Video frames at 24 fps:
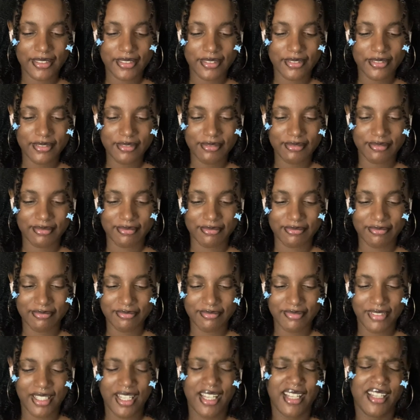Ooh,
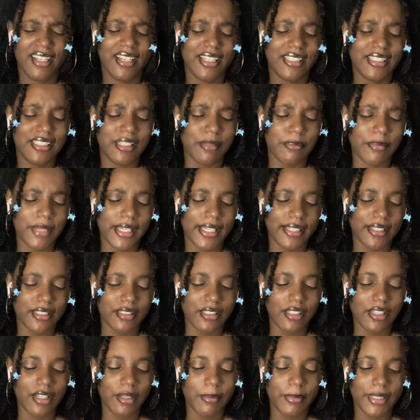I need a man to
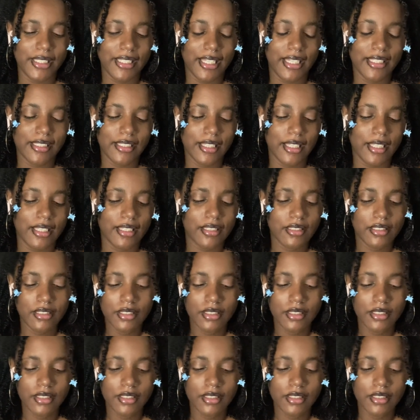love me like that.